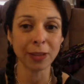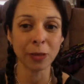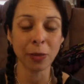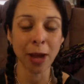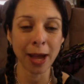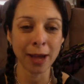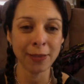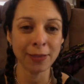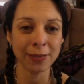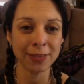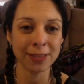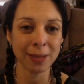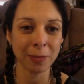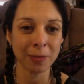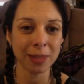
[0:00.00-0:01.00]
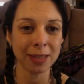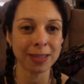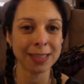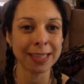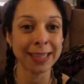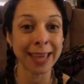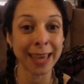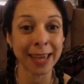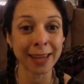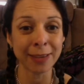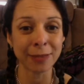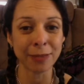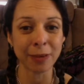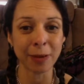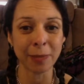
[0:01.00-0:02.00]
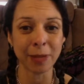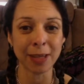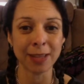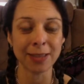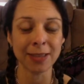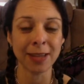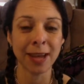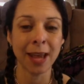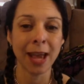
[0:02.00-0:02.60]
You have something to gain from it.